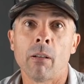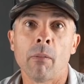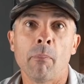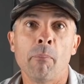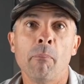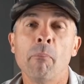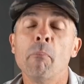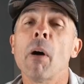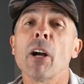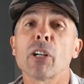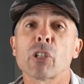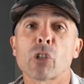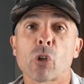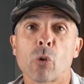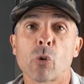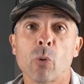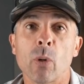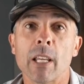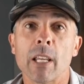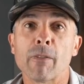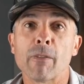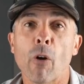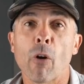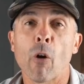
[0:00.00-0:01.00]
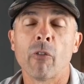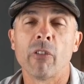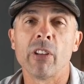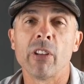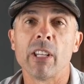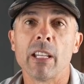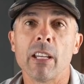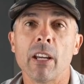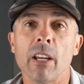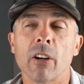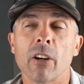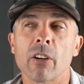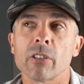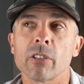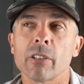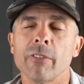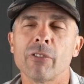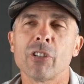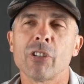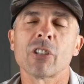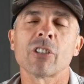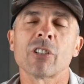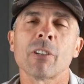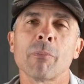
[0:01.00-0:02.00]
much grief over the years
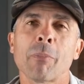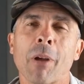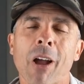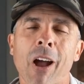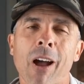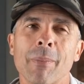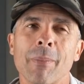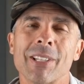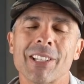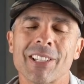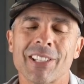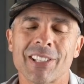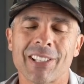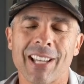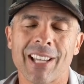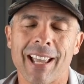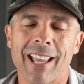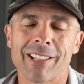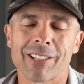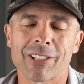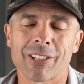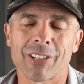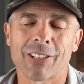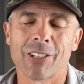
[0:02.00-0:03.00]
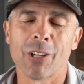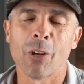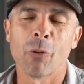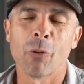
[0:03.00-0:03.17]
if just some common sense